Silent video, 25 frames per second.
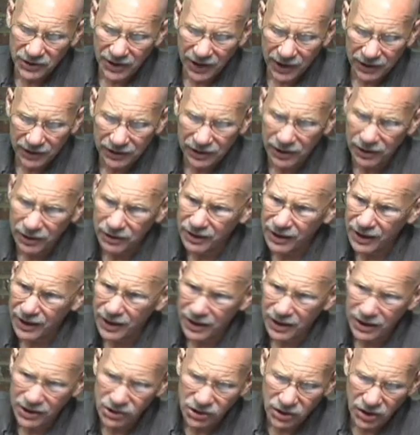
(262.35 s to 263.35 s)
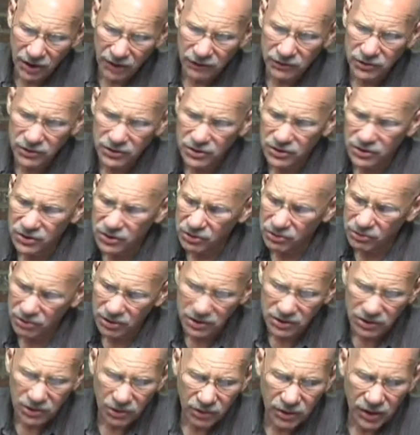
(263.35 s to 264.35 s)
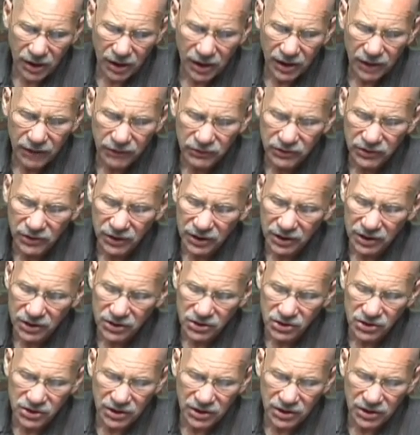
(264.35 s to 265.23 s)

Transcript: out there down on Jefferson Street, so they'll have tickets.